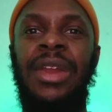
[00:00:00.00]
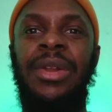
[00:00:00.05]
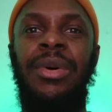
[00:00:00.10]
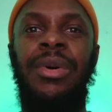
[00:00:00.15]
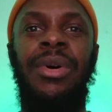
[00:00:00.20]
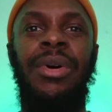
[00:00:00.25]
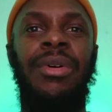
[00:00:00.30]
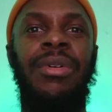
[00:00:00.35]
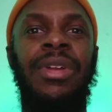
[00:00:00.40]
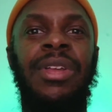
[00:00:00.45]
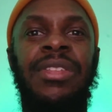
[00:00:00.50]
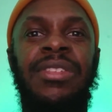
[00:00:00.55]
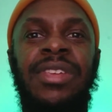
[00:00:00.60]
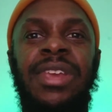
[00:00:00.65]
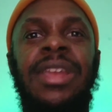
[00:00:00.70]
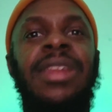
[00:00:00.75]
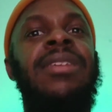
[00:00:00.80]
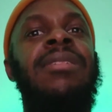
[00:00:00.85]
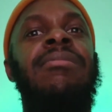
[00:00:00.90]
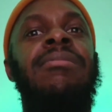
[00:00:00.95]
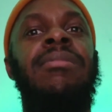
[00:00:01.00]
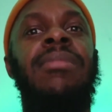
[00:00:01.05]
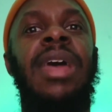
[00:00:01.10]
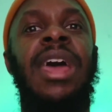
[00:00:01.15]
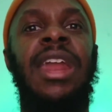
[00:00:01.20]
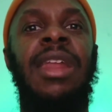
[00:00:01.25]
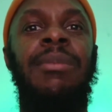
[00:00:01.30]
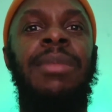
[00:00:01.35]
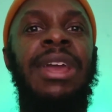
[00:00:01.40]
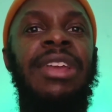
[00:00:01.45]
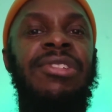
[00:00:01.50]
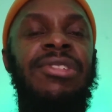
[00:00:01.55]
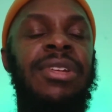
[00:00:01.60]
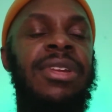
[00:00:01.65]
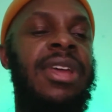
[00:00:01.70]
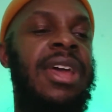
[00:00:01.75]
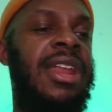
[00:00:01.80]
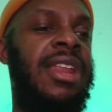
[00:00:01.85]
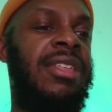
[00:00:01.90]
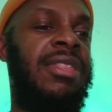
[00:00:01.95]
adult-oriented
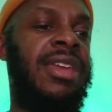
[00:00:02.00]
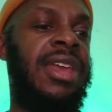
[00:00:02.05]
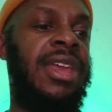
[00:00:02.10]
animation, and I